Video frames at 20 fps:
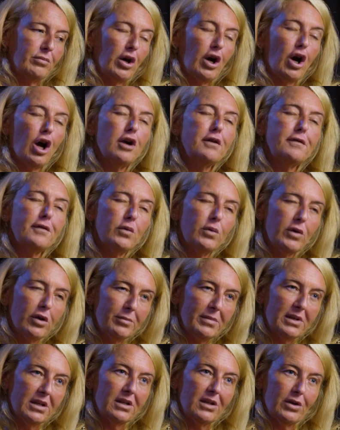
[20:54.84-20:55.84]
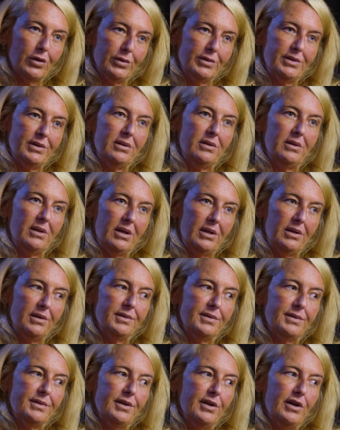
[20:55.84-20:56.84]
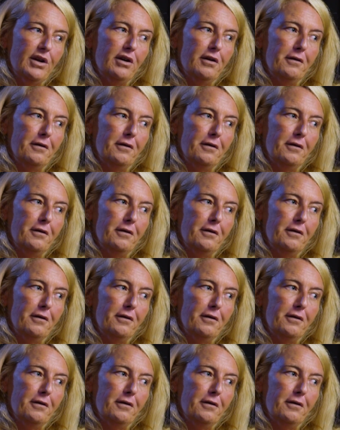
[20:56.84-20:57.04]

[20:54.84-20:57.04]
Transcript: My overwhelming guilt is